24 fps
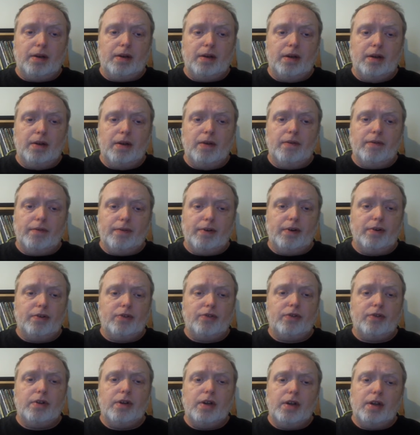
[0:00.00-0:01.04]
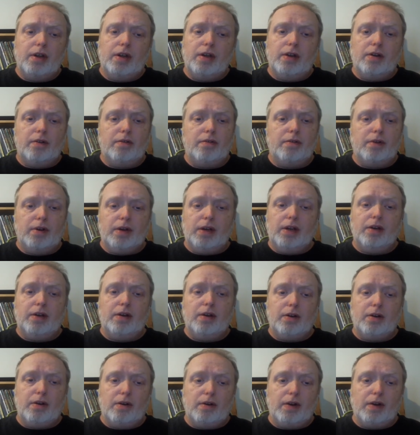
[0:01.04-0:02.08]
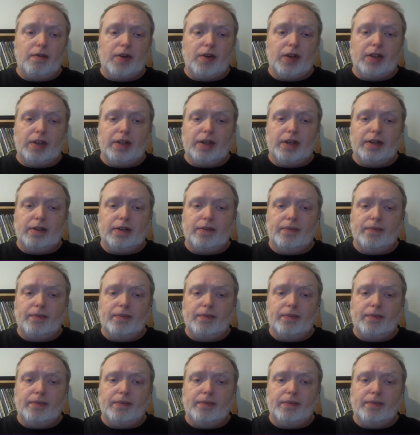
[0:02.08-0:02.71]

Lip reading: First, you don't need to know everything.